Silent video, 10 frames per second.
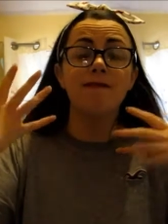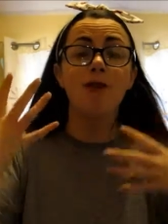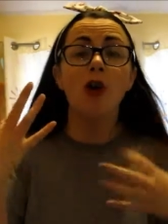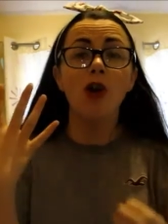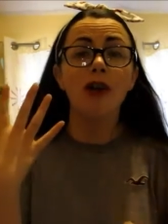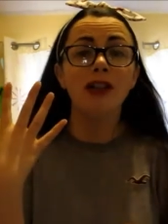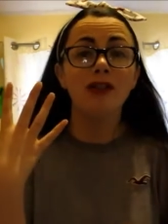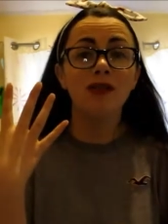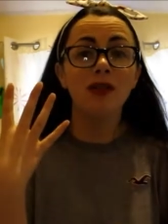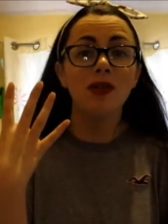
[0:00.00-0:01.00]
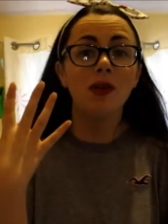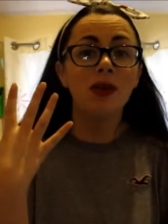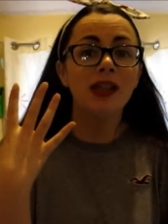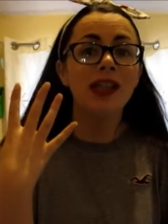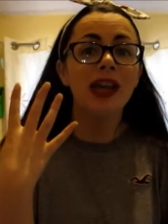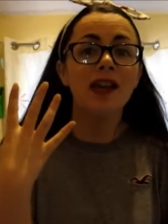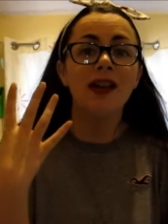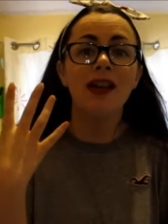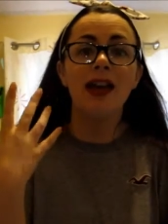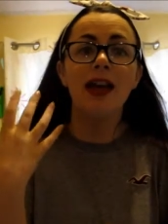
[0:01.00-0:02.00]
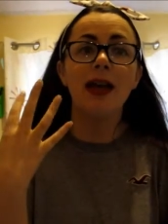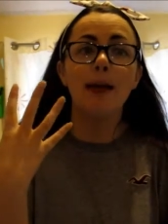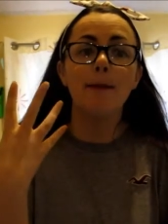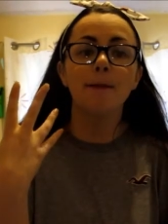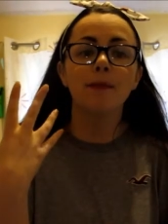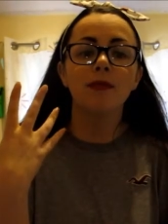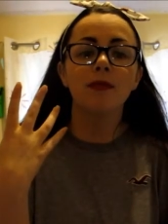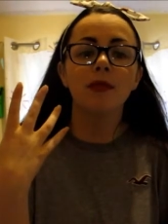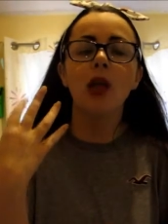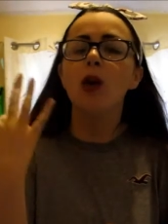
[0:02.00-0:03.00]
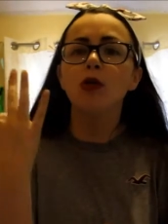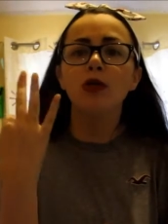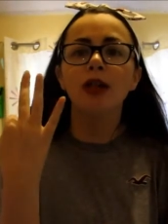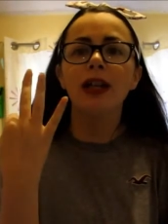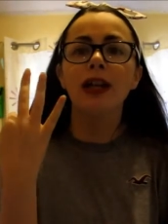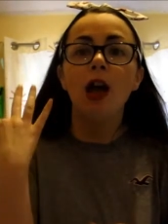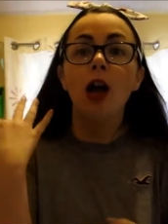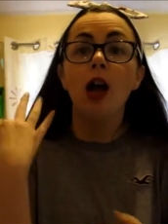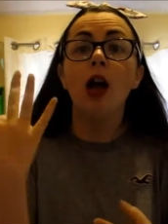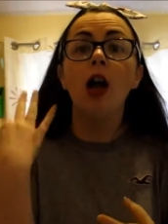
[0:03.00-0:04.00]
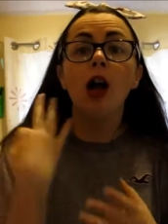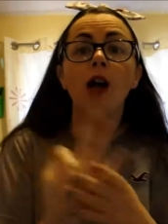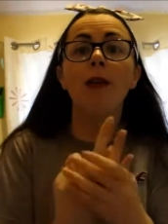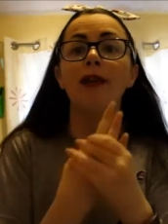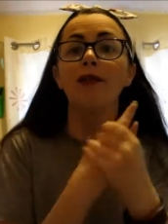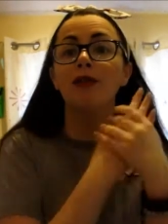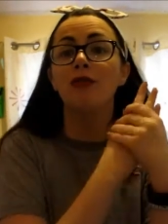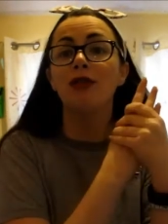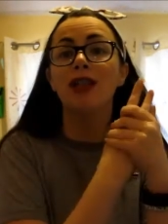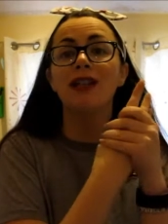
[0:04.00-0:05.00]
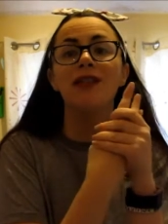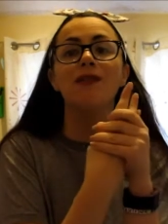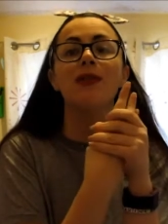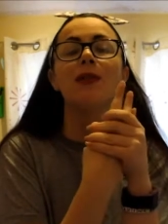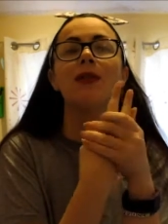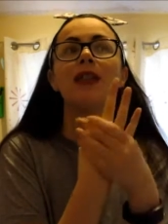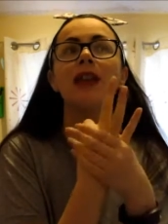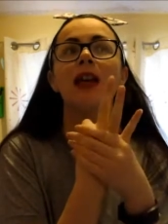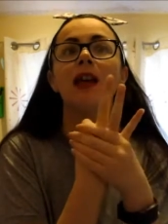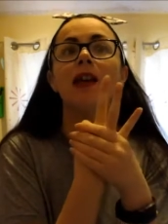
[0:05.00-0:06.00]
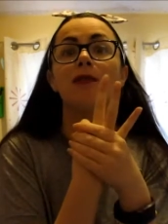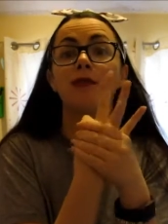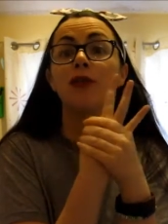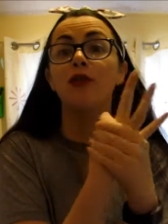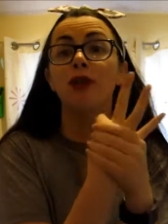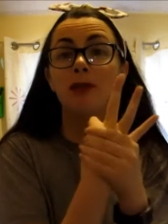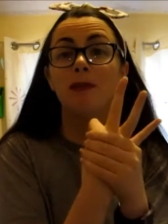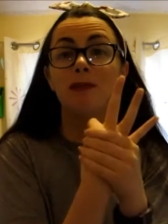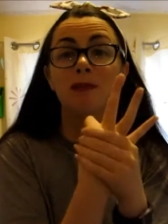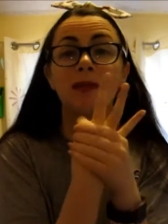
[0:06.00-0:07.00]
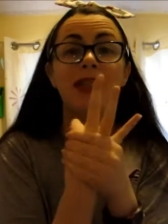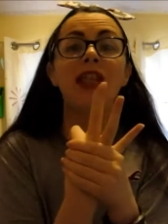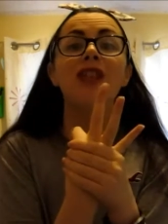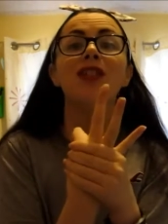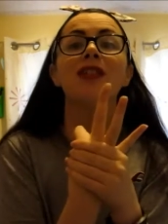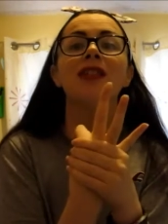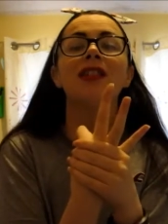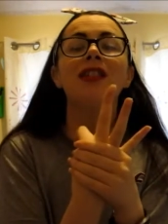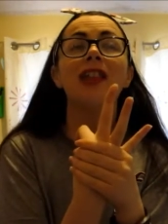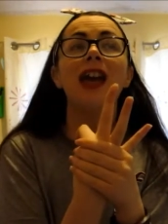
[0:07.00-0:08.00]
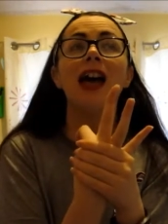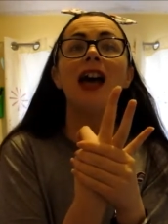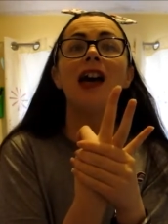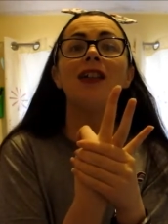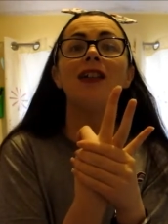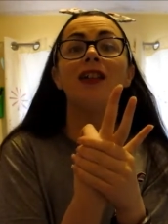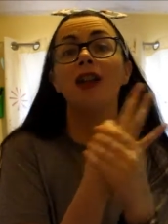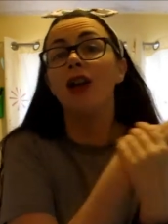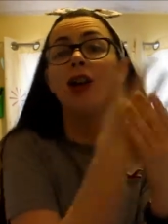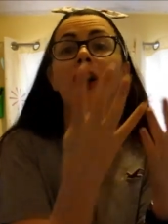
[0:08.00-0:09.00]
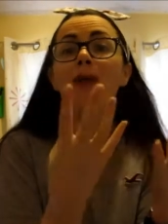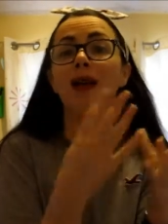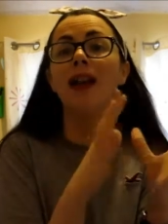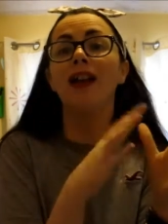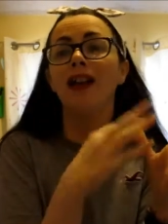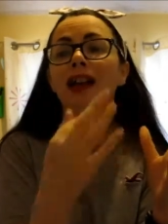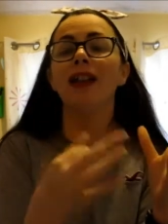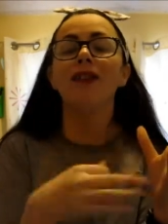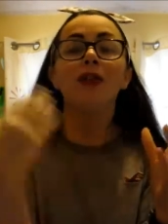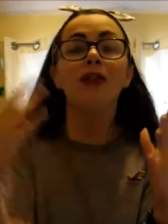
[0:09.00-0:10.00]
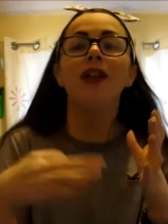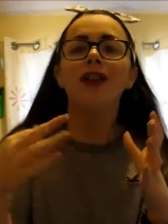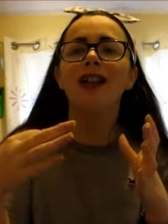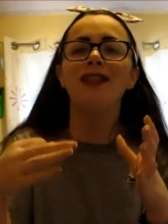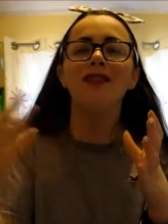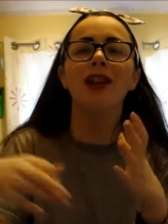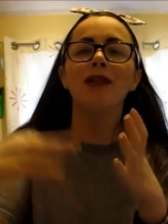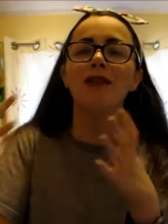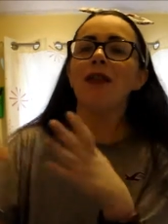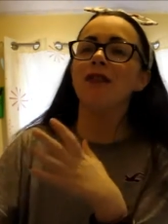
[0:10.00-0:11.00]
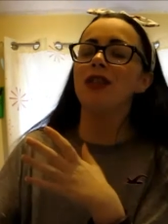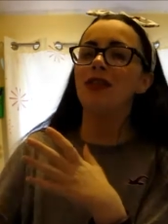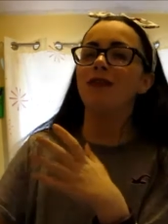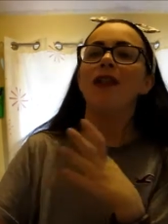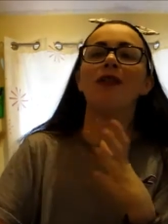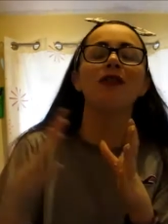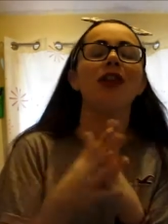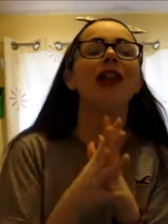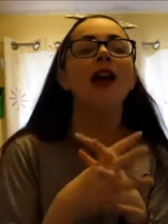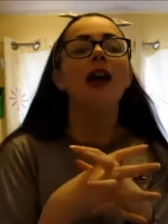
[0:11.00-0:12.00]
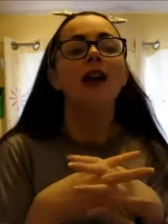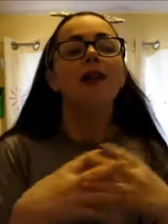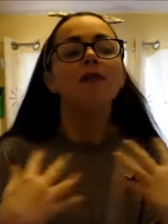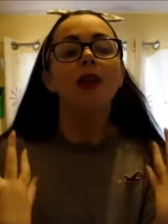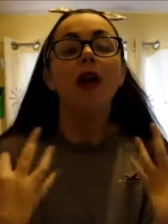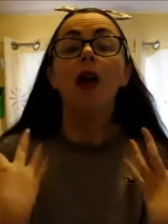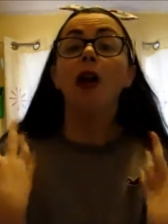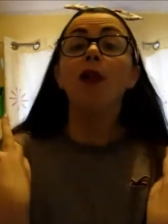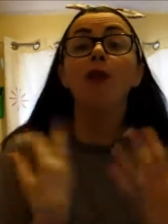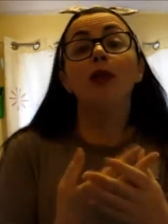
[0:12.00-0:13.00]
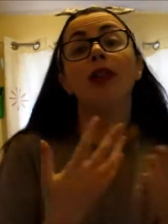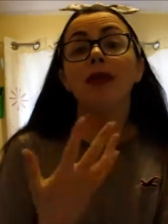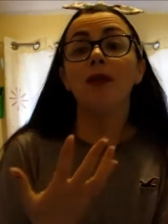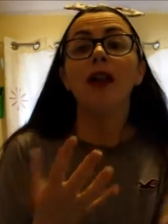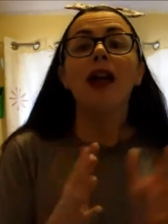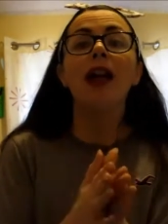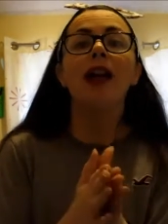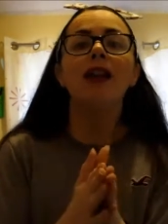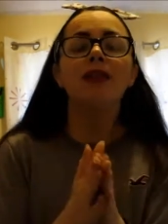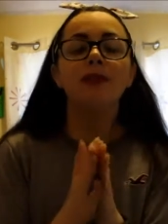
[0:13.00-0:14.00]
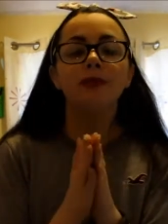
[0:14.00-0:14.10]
four interviews I want to say. Um, no, three. I got called back for three interviews, for three positions, and I got a call back like another interview, like round two, and round three, of one of them, and